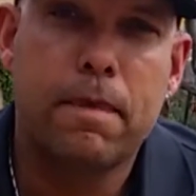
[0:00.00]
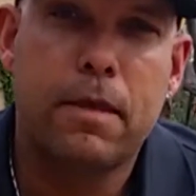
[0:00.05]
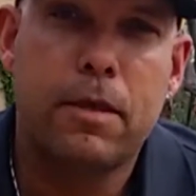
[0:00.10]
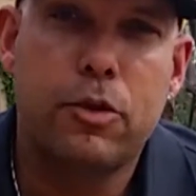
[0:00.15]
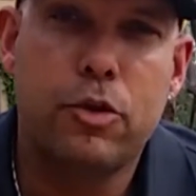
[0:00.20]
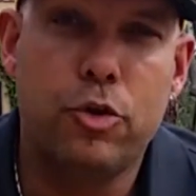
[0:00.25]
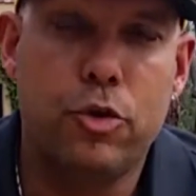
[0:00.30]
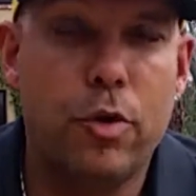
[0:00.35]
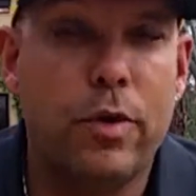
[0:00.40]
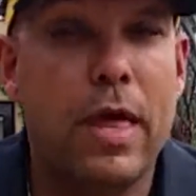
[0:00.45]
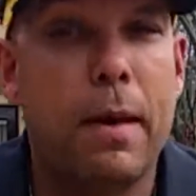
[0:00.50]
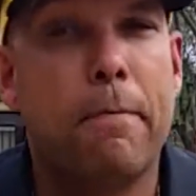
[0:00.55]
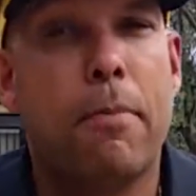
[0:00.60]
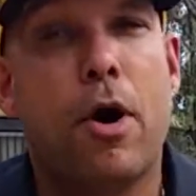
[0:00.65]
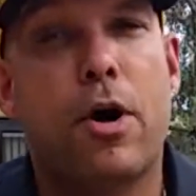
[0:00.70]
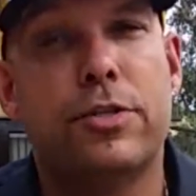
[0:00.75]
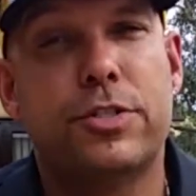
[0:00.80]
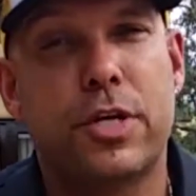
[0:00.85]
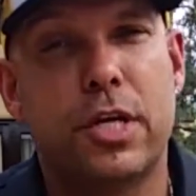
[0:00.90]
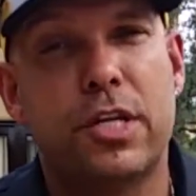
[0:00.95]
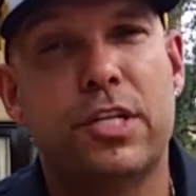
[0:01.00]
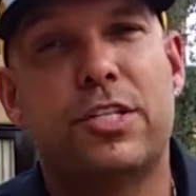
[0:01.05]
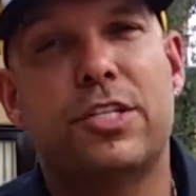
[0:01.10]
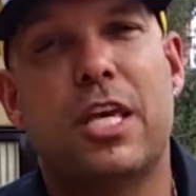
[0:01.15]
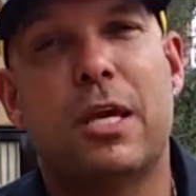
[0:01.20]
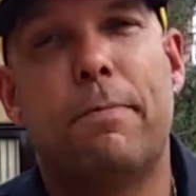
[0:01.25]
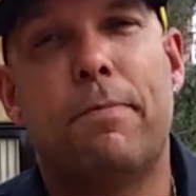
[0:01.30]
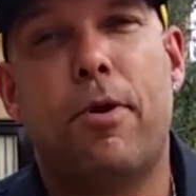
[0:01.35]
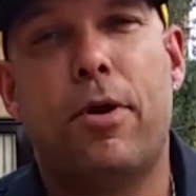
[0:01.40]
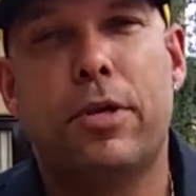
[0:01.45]
you know that ball is going to
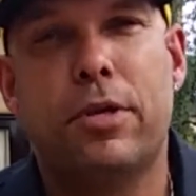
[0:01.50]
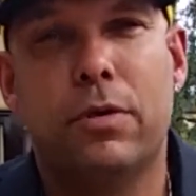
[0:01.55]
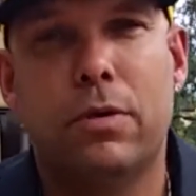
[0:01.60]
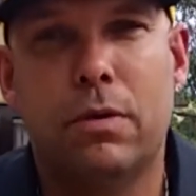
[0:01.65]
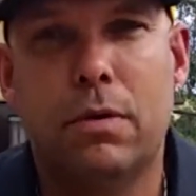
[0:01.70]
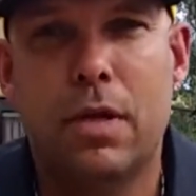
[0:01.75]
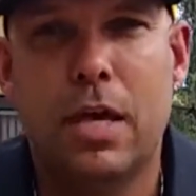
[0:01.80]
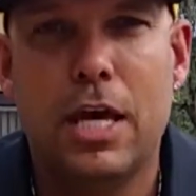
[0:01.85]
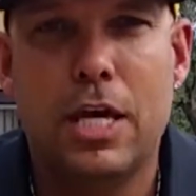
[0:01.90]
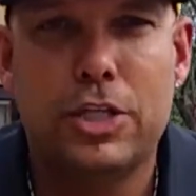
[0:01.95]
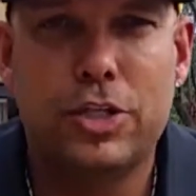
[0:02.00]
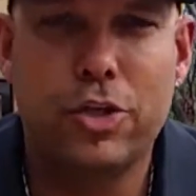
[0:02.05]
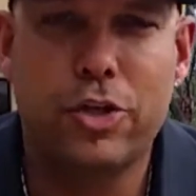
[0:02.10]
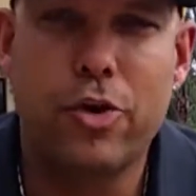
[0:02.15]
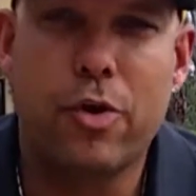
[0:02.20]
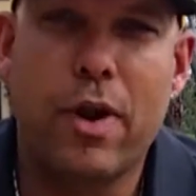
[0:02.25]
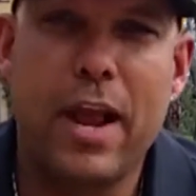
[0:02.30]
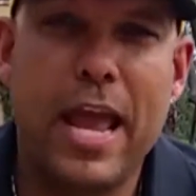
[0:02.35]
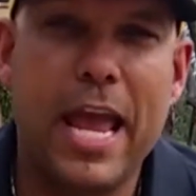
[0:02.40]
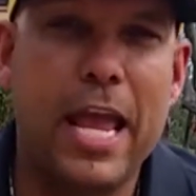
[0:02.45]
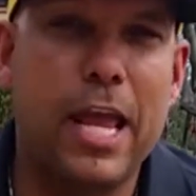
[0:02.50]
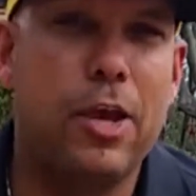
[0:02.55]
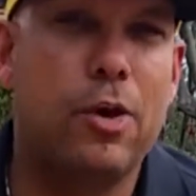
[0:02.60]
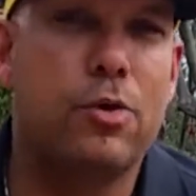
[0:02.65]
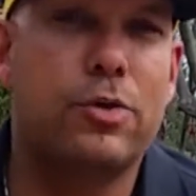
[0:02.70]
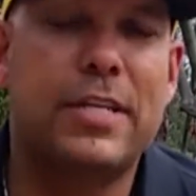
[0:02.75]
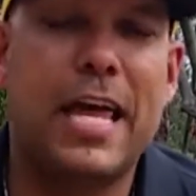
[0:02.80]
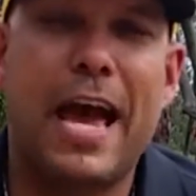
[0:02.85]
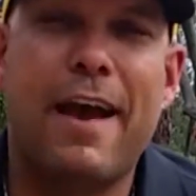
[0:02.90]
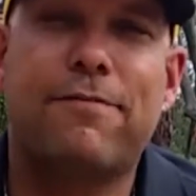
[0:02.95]
skip on you. So your angles
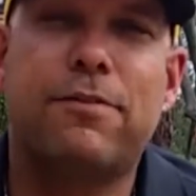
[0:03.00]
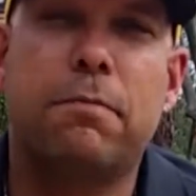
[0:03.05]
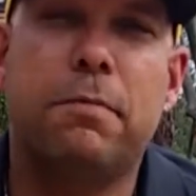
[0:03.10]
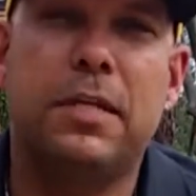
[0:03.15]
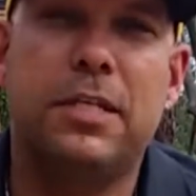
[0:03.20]
have to be